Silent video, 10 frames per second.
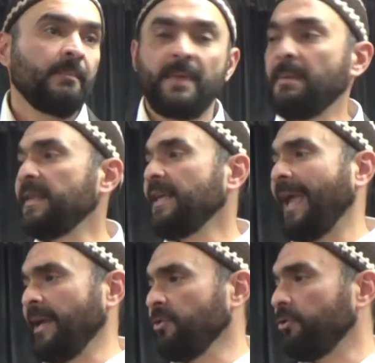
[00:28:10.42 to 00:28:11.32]
Maybe the
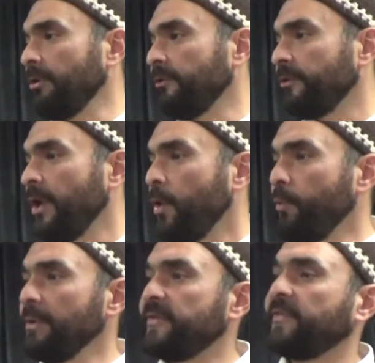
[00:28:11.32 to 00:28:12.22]
angels
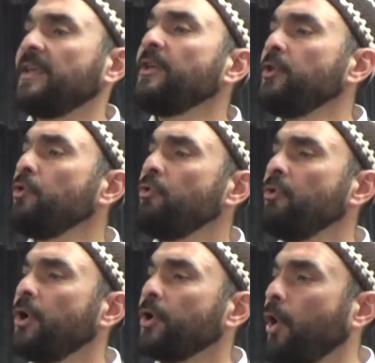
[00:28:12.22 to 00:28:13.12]
will see
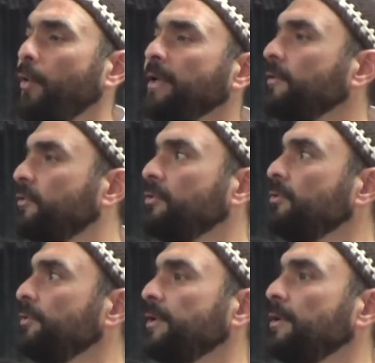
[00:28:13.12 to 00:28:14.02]
you going
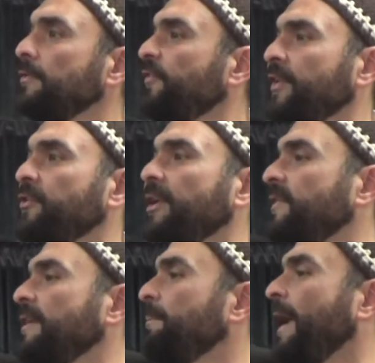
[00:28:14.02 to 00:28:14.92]
to the
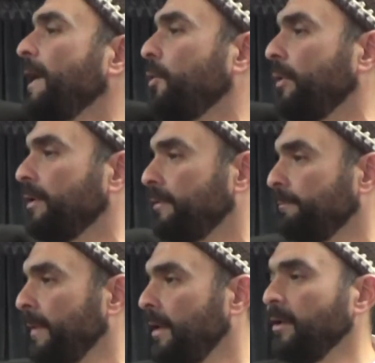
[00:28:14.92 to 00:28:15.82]
fundraising banquet
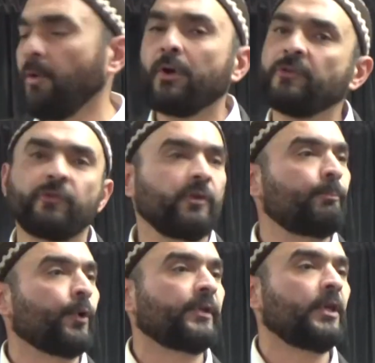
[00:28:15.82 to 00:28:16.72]
in order to
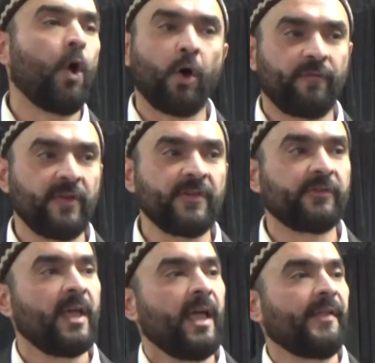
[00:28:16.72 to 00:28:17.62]
support the
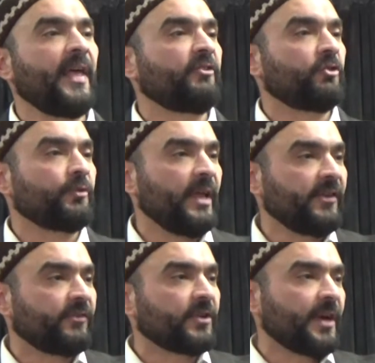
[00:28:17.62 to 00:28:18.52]
orphans and that you
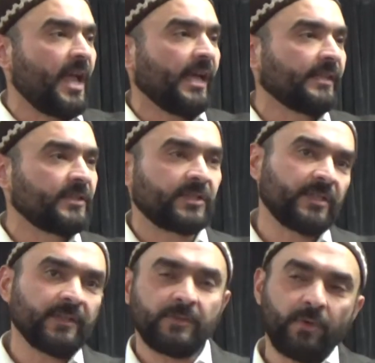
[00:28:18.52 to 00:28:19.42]
raised your hands
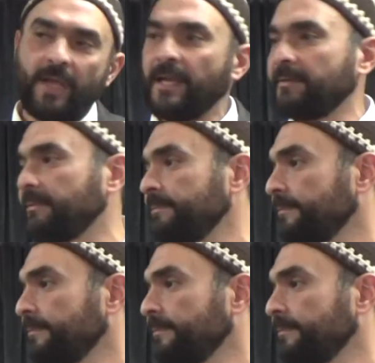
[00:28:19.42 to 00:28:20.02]
to donate.